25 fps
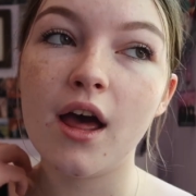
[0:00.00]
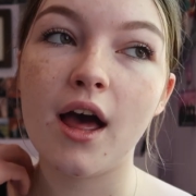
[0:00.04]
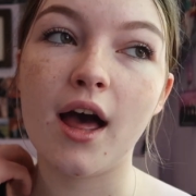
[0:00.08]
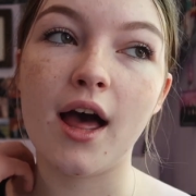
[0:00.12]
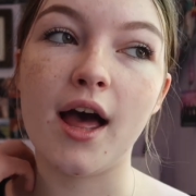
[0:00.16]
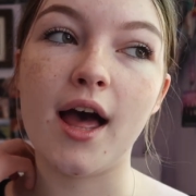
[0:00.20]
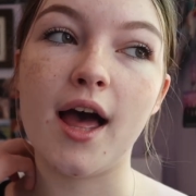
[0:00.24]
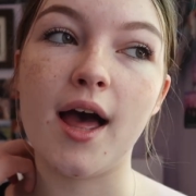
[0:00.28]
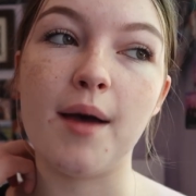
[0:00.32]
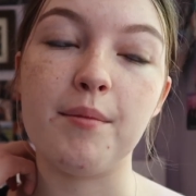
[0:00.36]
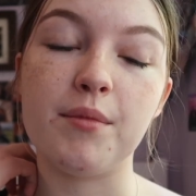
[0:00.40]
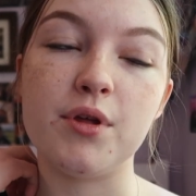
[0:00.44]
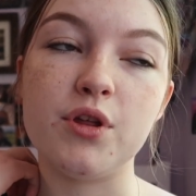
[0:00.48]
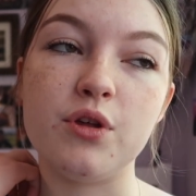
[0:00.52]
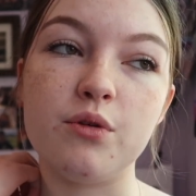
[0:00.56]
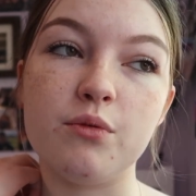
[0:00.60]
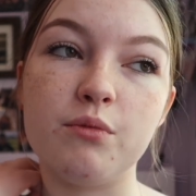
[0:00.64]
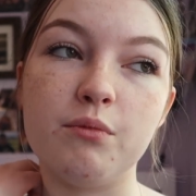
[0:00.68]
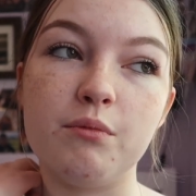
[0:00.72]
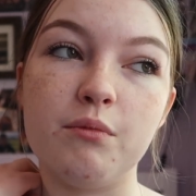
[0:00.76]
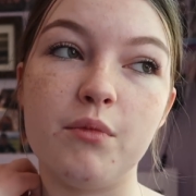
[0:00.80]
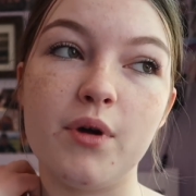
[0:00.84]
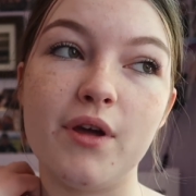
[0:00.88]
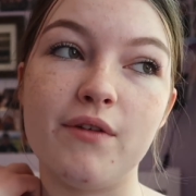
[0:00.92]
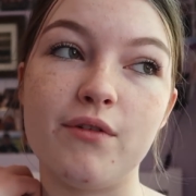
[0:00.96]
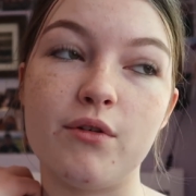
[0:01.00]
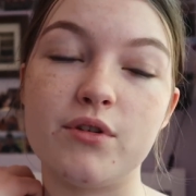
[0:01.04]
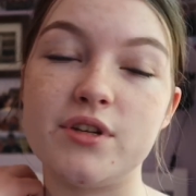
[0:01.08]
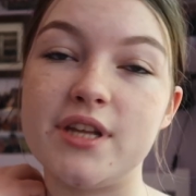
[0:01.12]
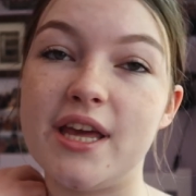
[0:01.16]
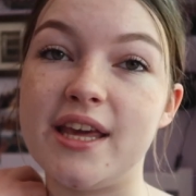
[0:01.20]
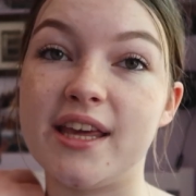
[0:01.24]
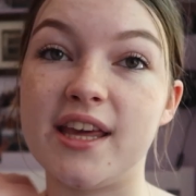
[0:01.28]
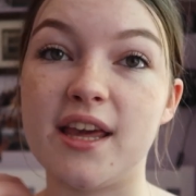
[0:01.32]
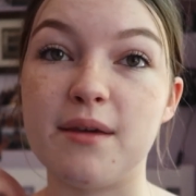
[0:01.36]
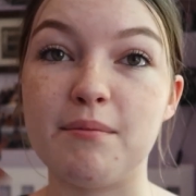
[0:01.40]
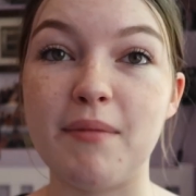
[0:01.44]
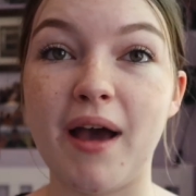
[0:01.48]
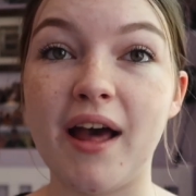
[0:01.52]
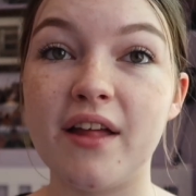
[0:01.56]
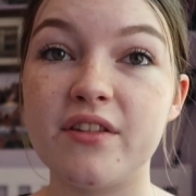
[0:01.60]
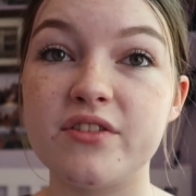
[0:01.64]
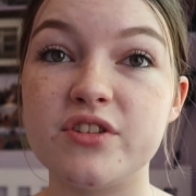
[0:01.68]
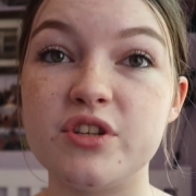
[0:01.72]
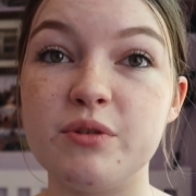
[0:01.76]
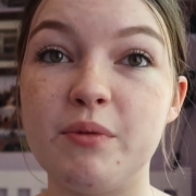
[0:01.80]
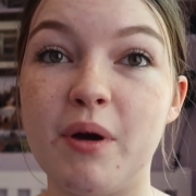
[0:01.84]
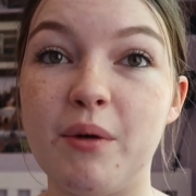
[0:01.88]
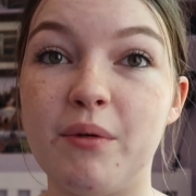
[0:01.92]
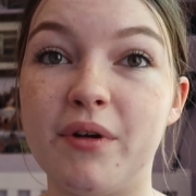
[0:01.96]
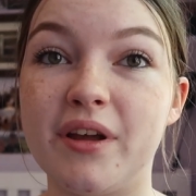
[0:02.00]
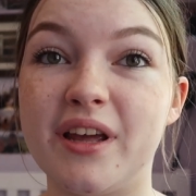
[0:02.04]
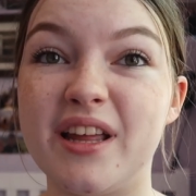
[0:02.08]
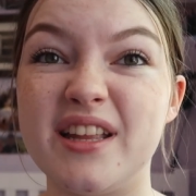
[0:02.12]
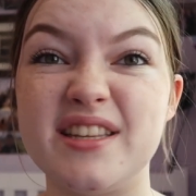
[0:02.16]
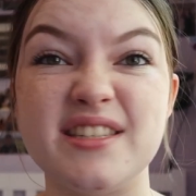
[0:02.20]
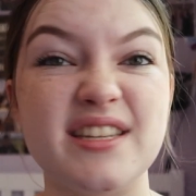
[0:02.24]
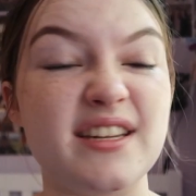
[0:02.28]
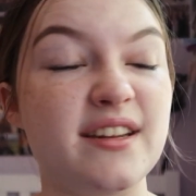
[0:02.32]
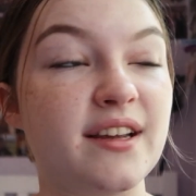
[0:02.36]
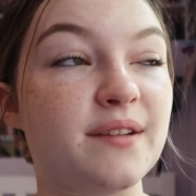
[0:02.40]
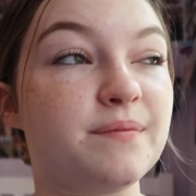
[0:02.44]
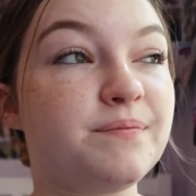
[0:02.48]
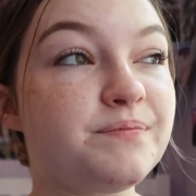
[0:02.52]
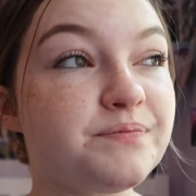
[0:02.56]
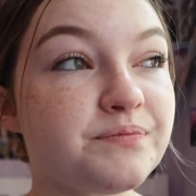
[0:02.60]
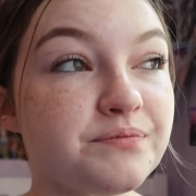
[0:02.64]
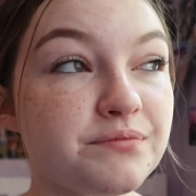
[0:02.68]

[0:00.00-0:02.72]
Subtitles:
If you're taking maths, you might want to consider